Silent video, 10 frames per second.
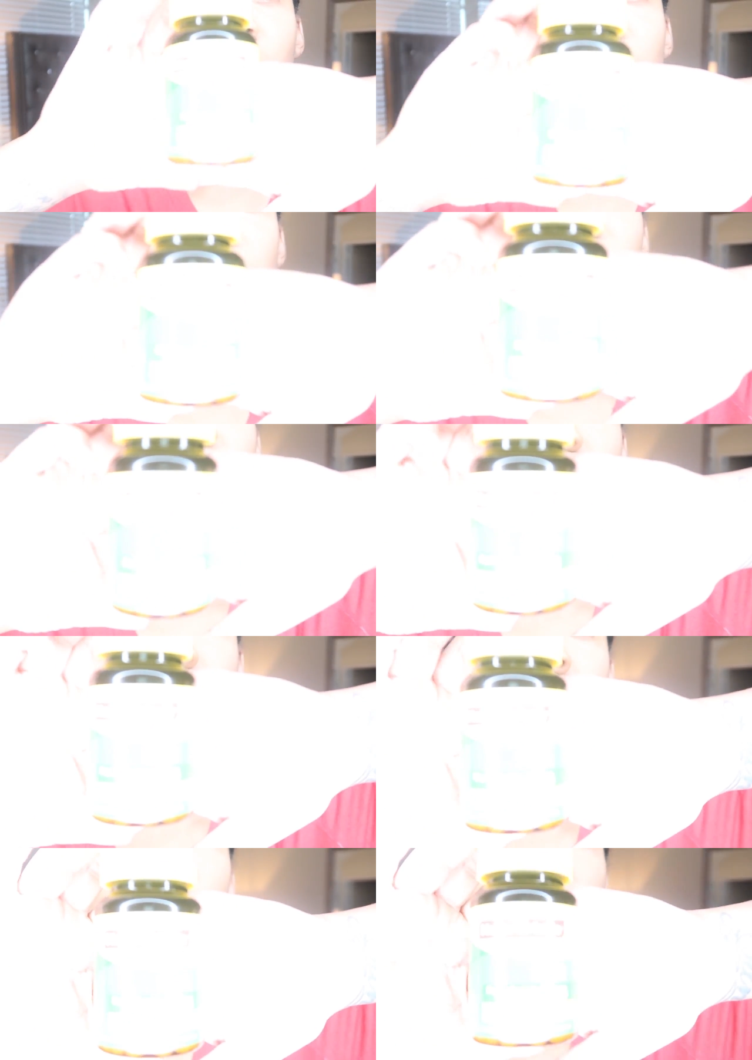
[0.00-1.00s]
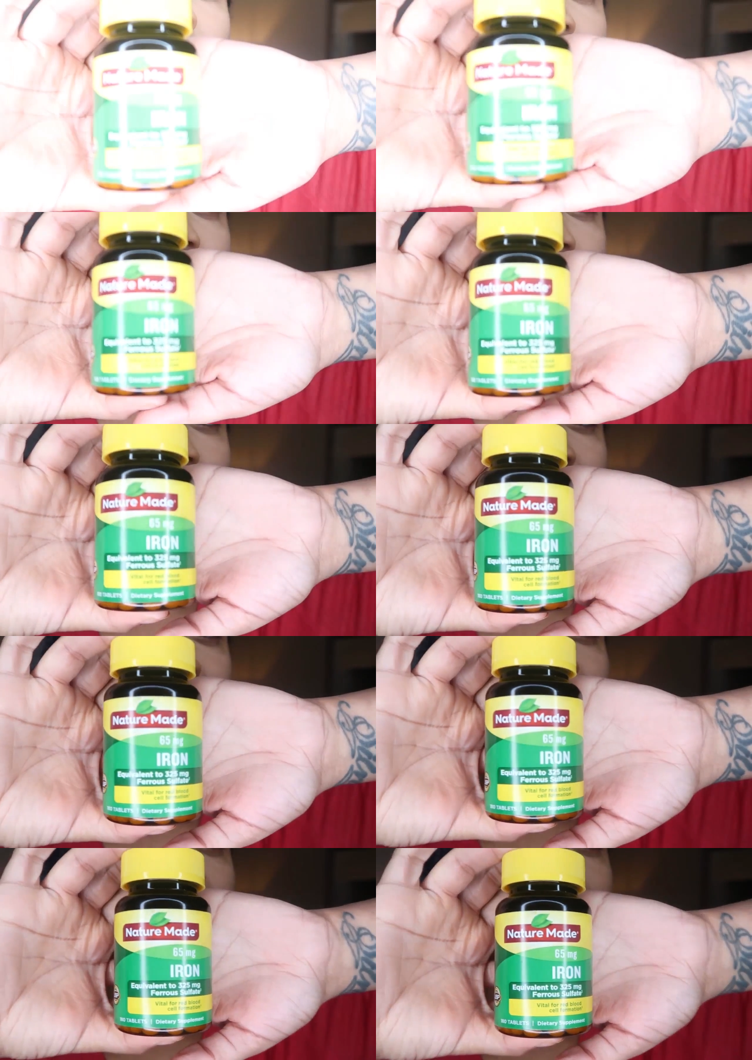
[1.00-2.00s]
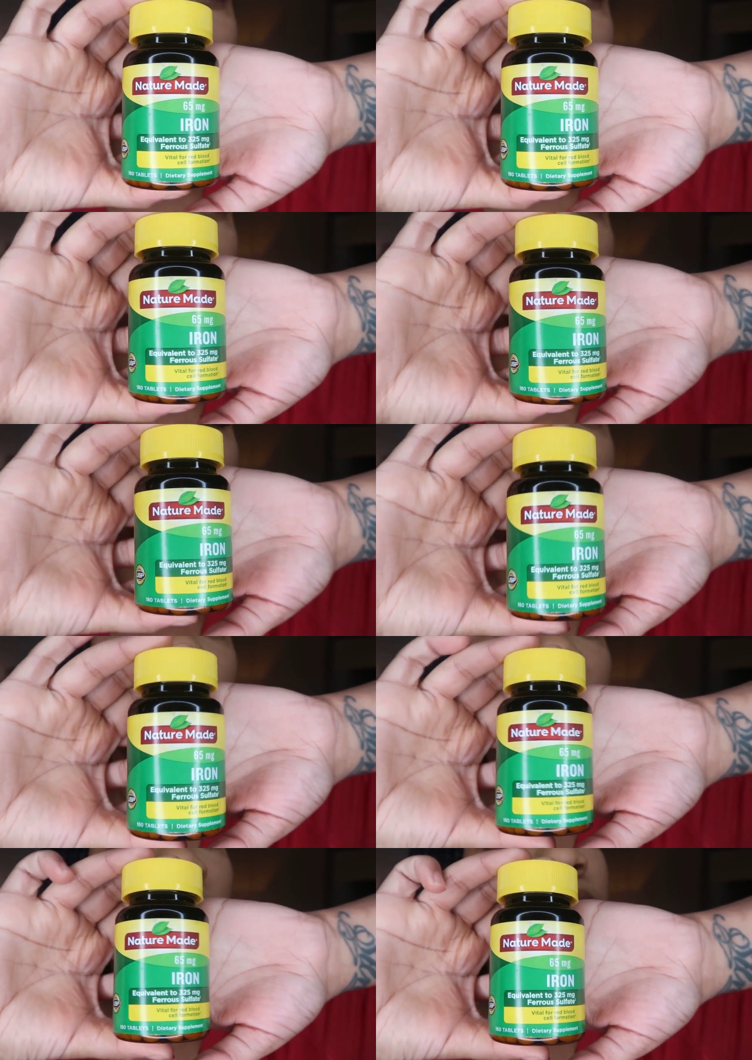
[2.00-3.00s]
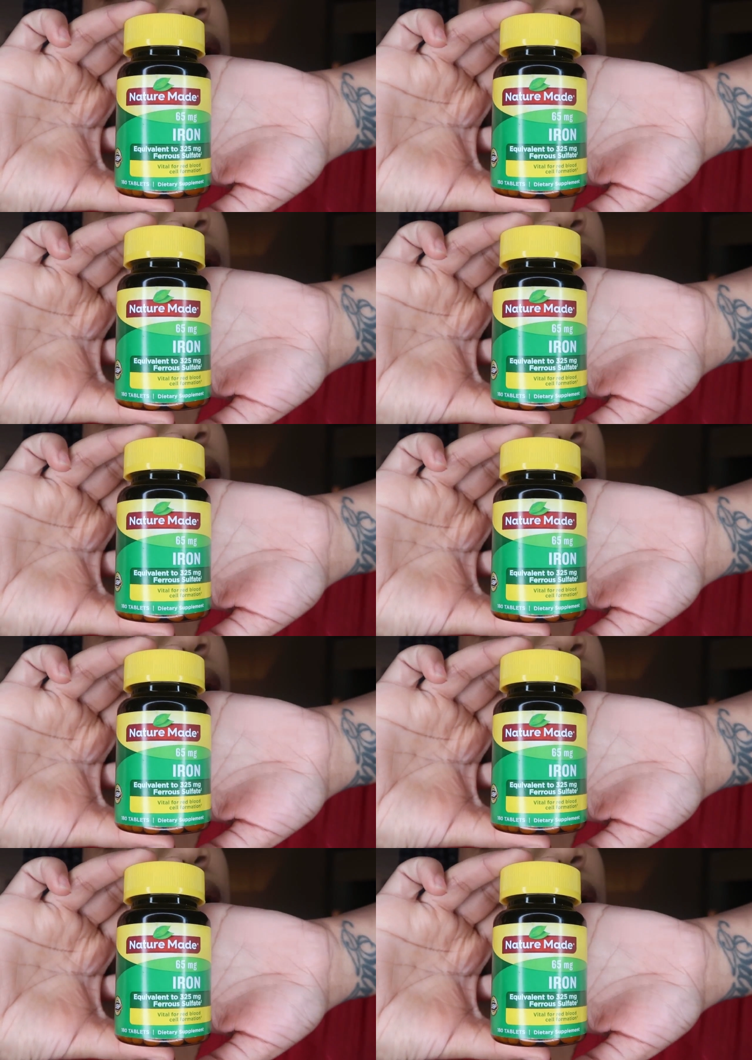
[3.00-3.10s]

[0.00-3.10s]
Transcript: [unreadable: no face in view]